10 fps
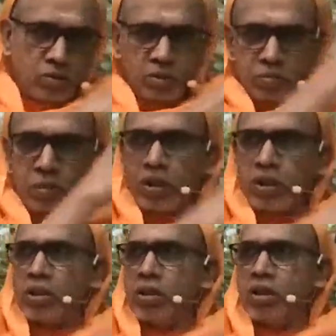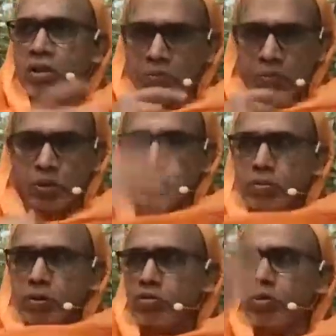you. Give him money. But
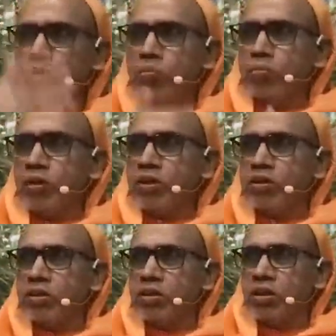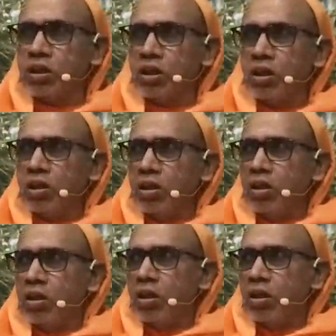you be your own priest.
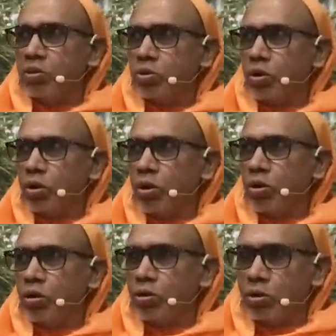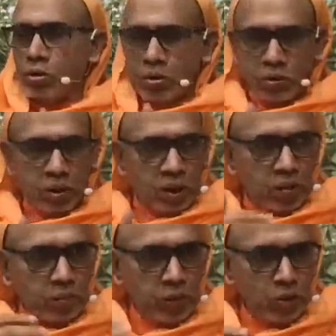
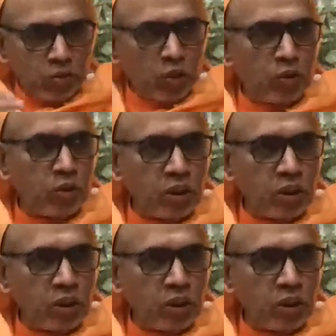And be your